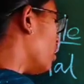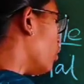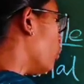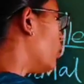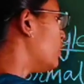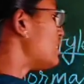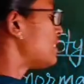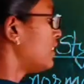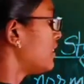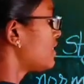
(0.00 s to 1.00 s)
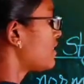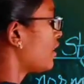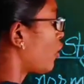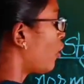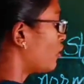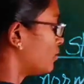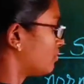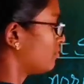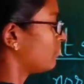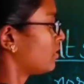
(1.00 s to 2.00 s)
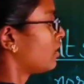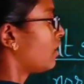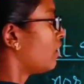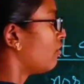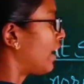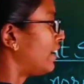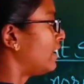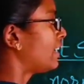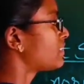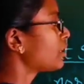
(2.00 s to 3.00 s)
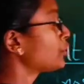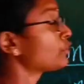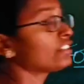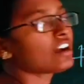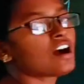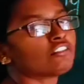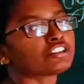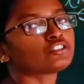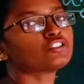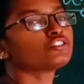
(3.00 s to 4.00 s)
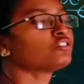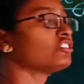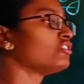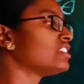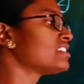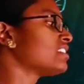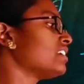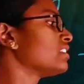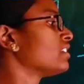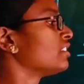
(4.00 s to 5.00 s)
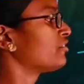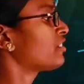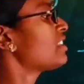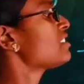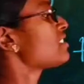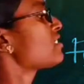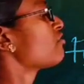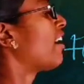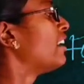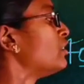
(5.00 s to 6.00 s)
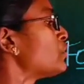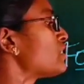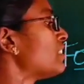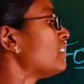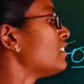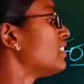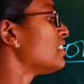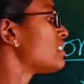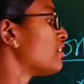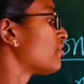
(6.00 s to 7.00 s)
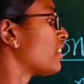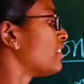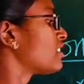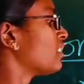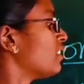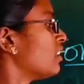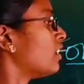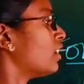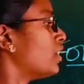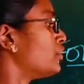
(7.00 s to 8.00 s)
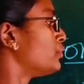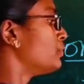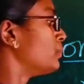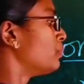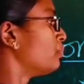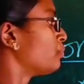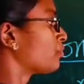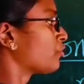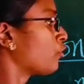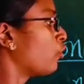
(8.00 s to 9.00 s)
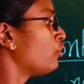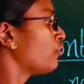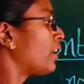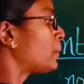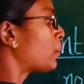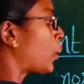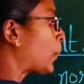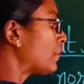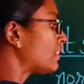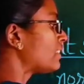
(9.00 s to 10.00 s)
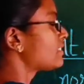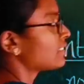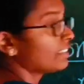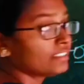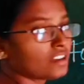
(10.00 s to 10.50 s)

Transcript: We will see this on while executing our code. We will see the differences while using these different font weight properties in